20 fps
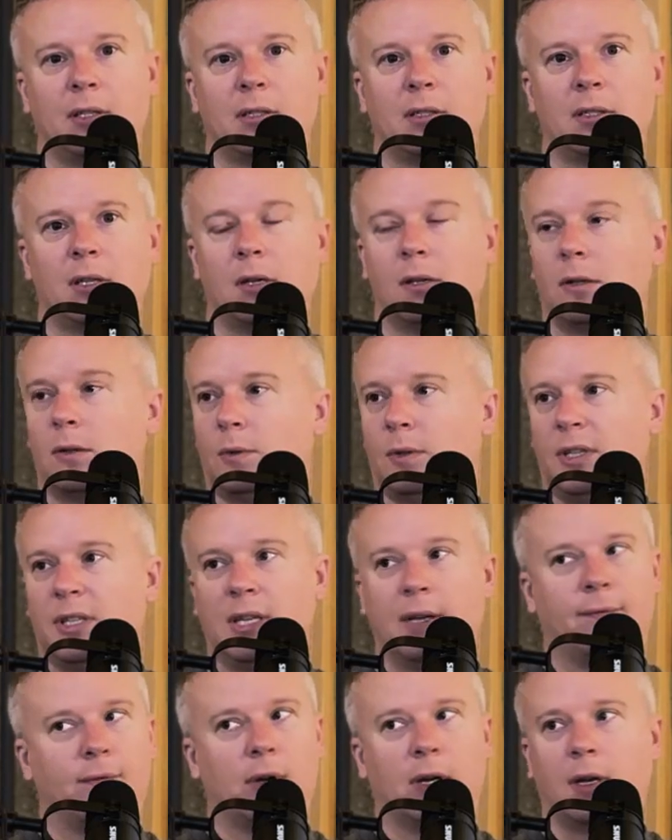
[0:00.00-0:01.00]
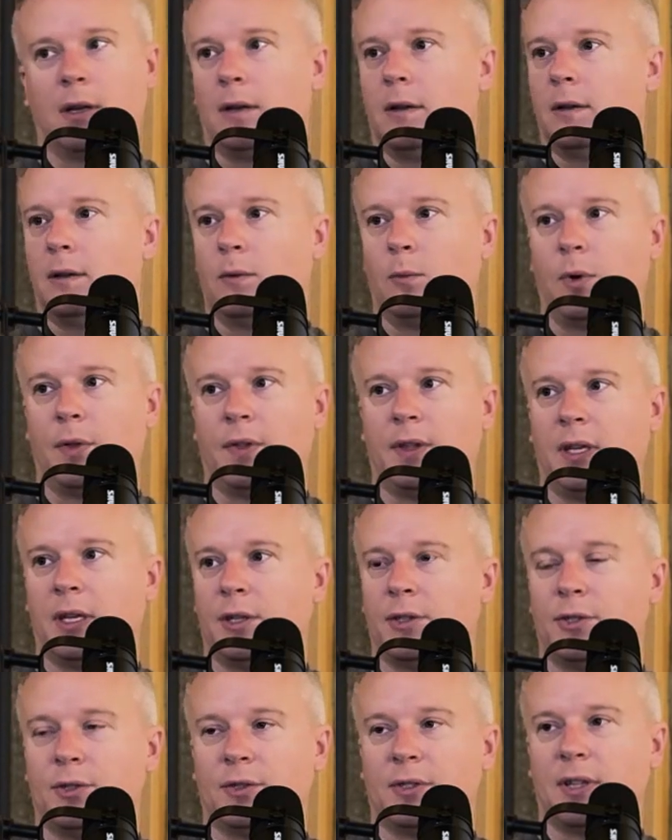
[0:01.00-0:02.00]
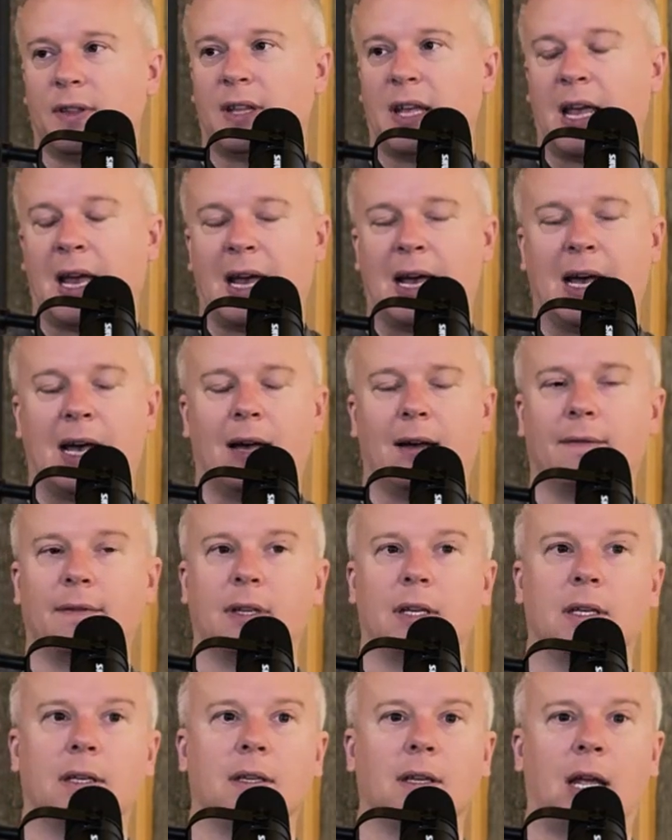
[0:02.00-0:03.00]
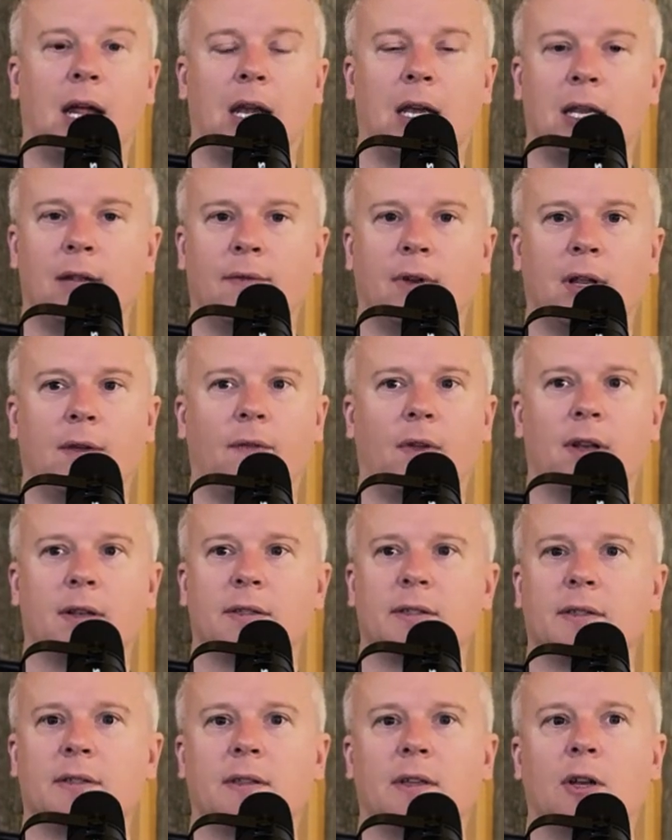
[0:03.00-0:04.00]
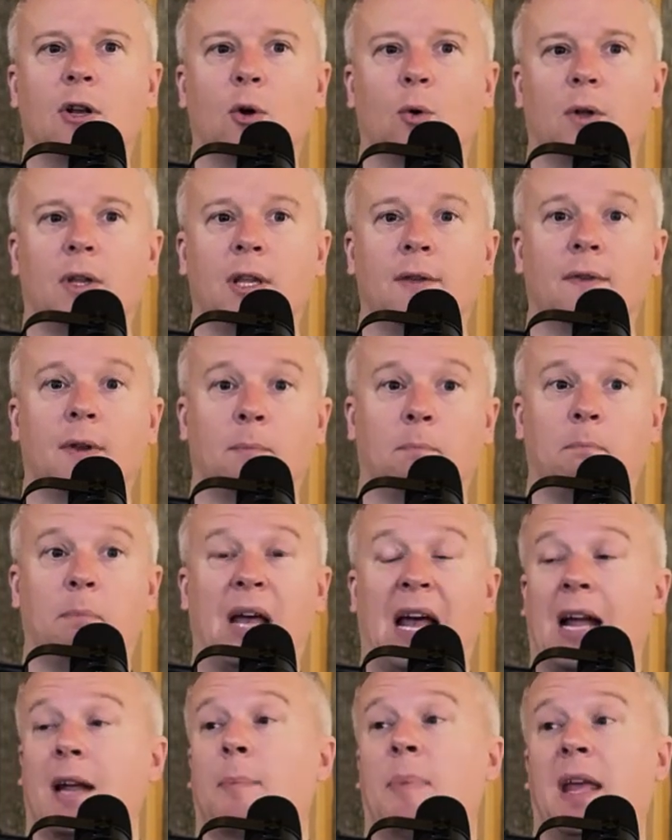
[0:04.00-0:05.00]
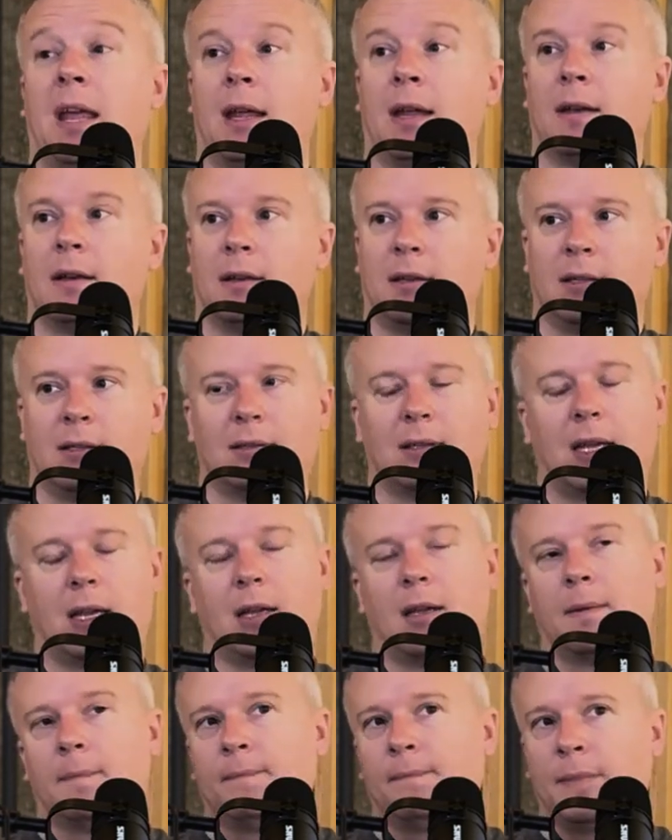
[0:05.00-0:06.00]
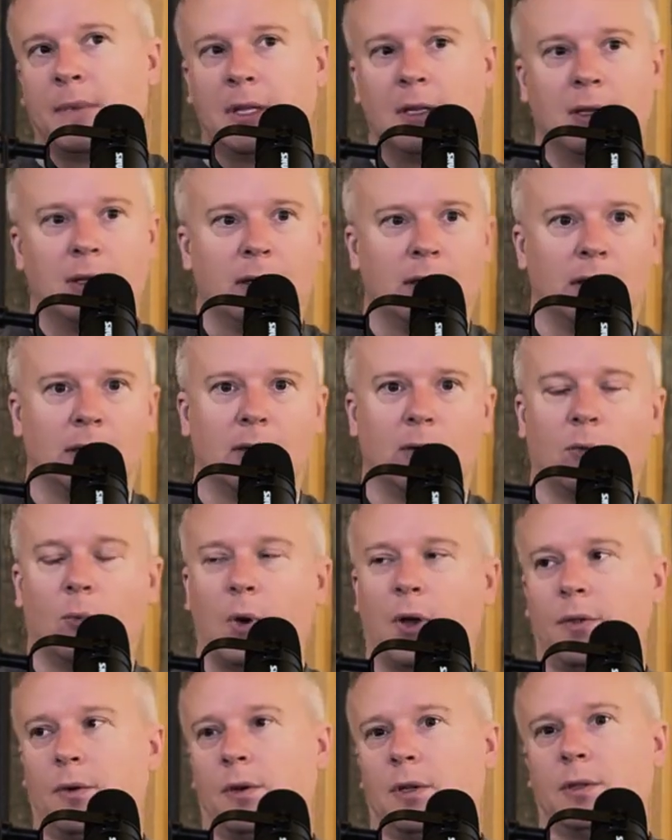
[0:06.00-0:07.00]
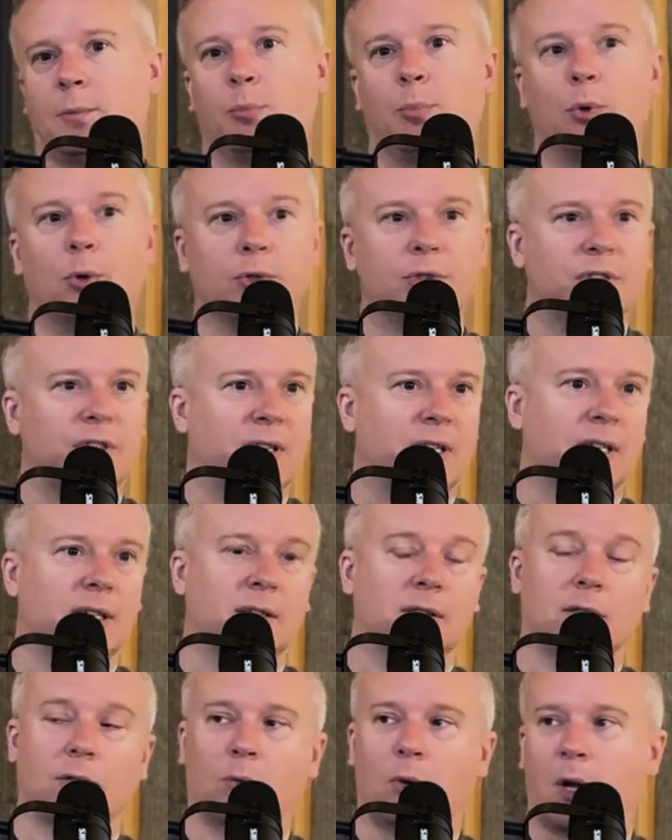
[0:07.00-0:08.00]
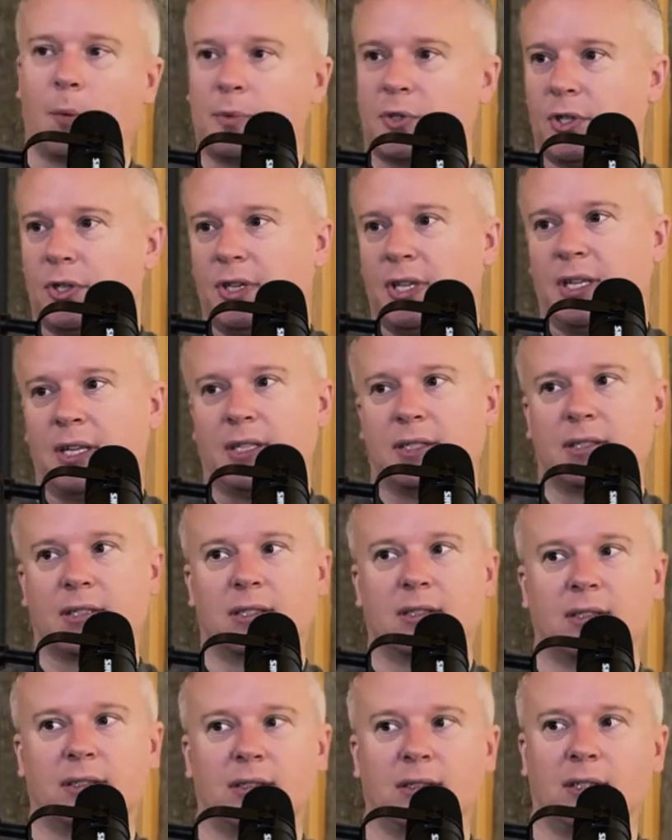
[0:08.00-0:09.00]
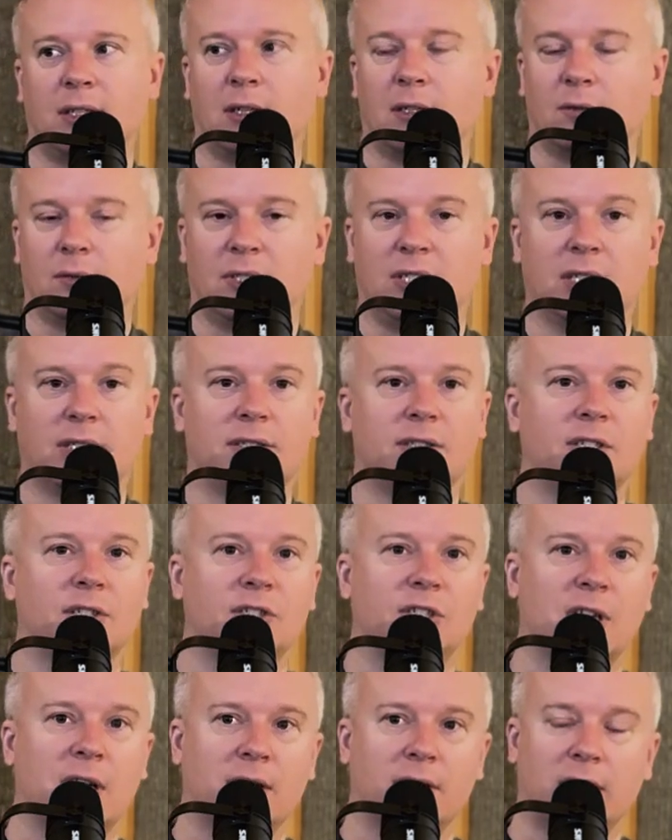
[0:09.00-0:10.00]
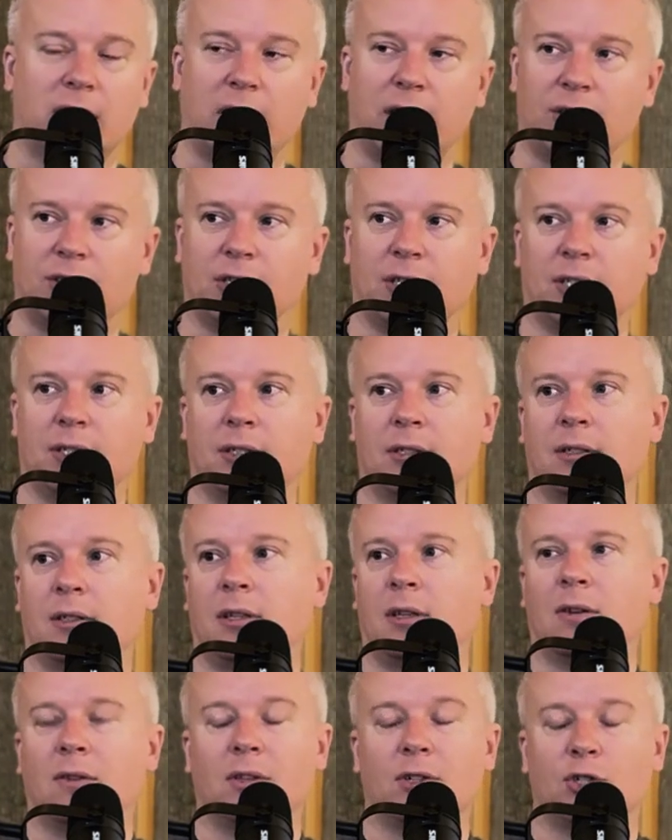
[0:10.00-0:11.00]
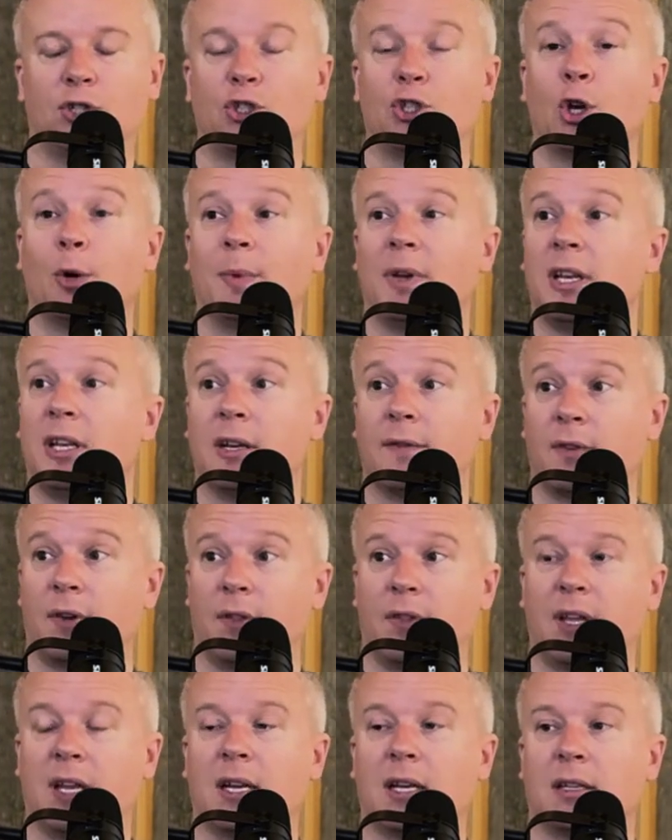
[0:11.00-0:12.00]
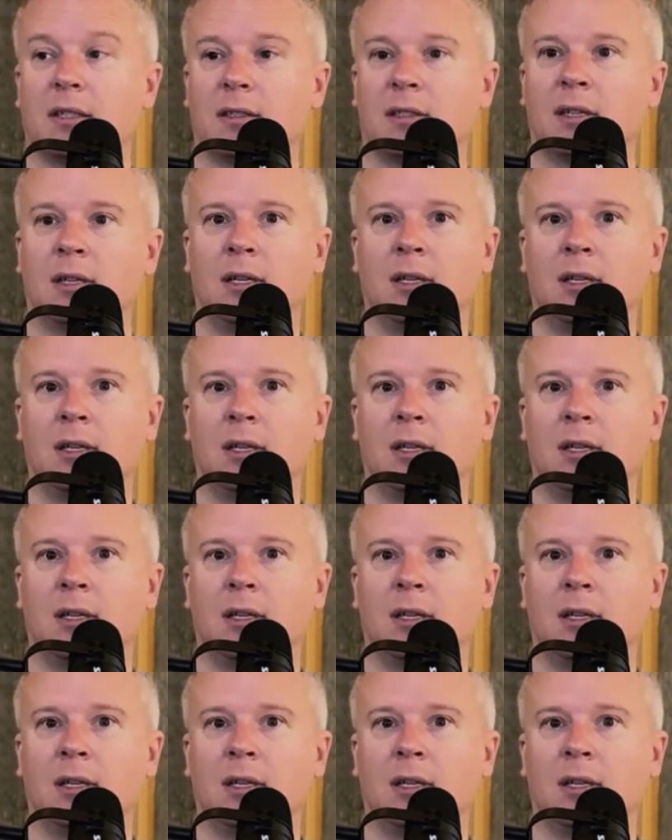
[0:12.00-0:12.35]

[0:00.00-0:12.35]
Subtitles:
so different with the issues that they have. And even if it's, even back pain, it's like whether it's bulging discs, ruptured discs, disc degeneration, there's so many different things,